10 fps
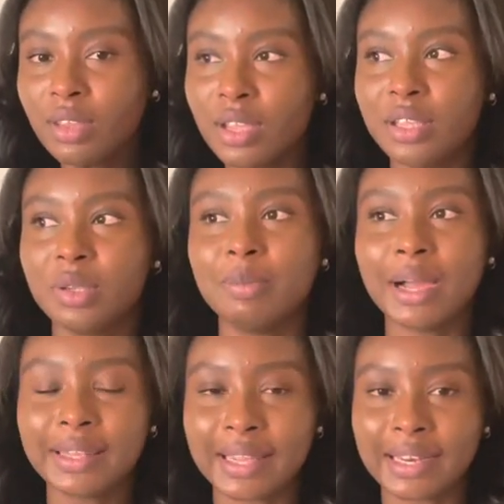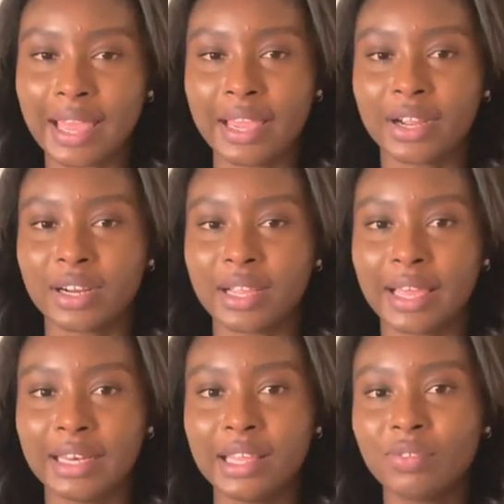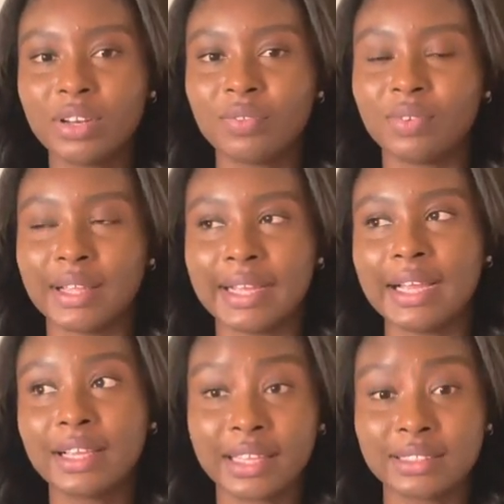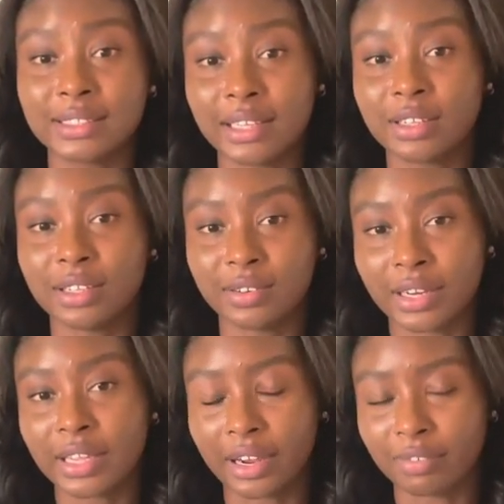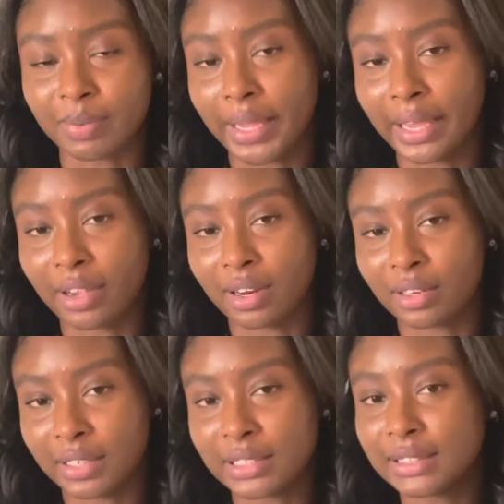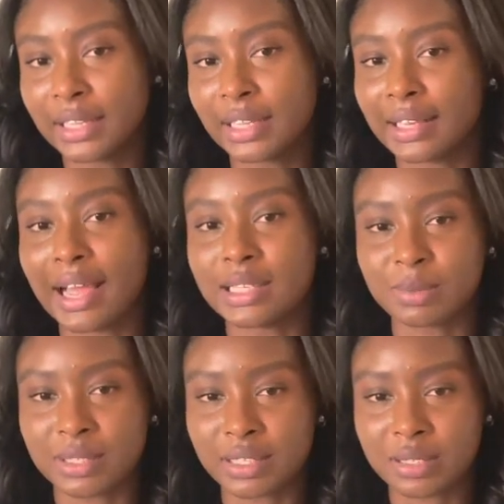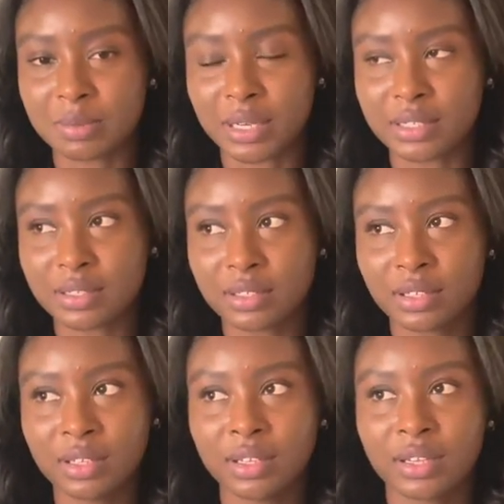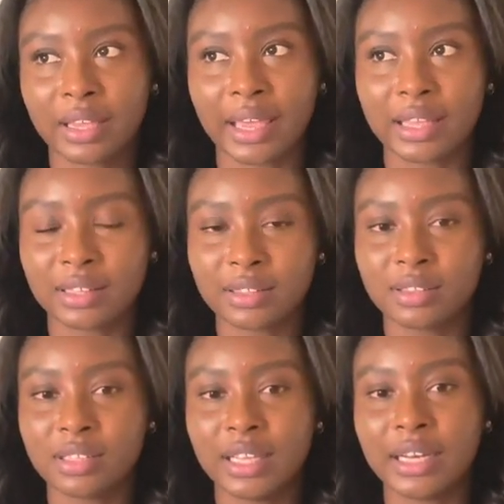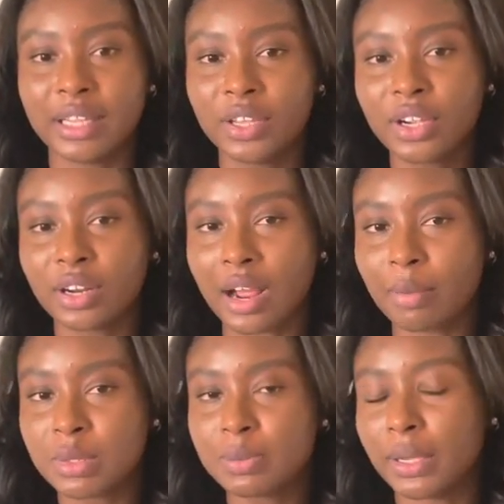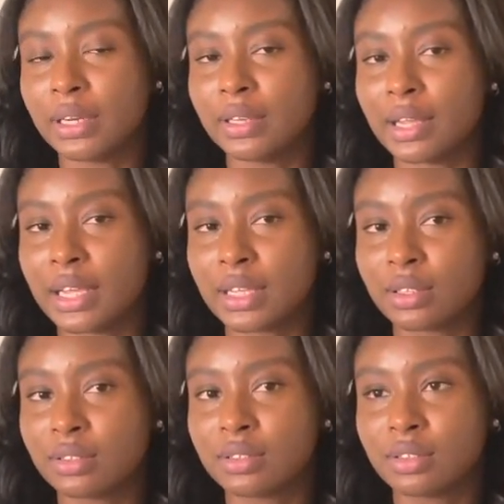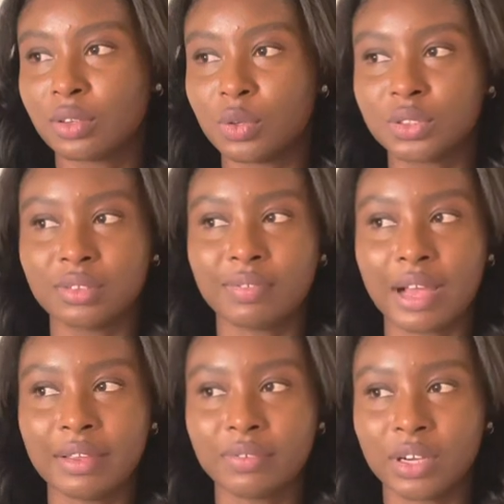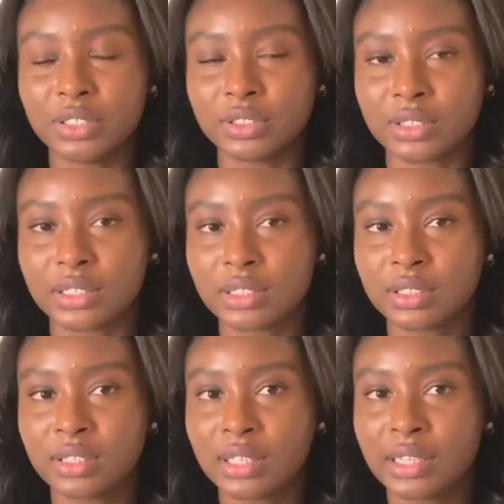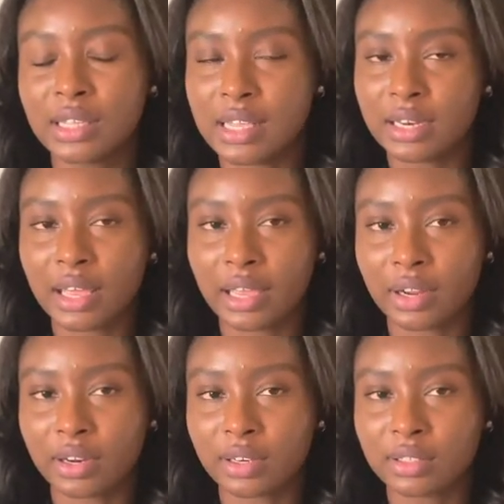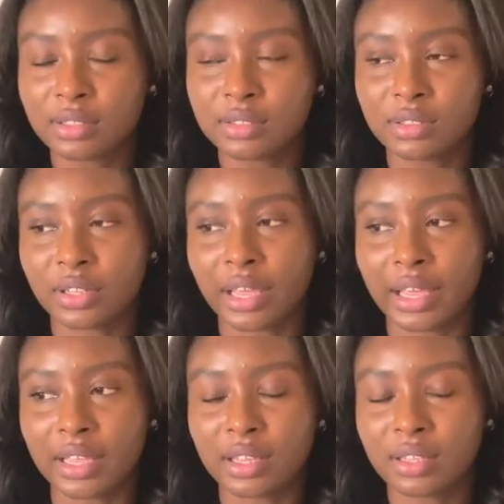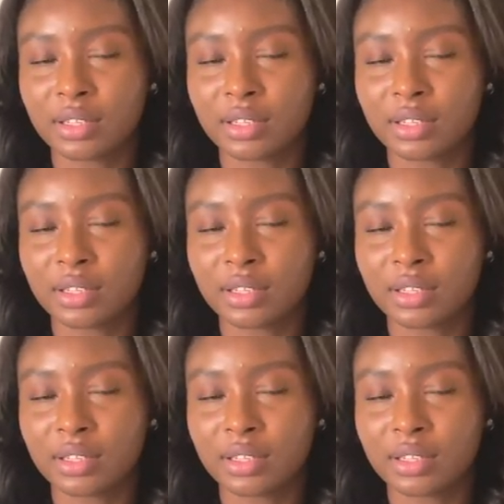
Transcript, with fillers: And you buy that hair, and even if like I get, take great care of my hair, let's say it lasts me six months, okay? in a year, I'm spending like close to 500 in hair, okay?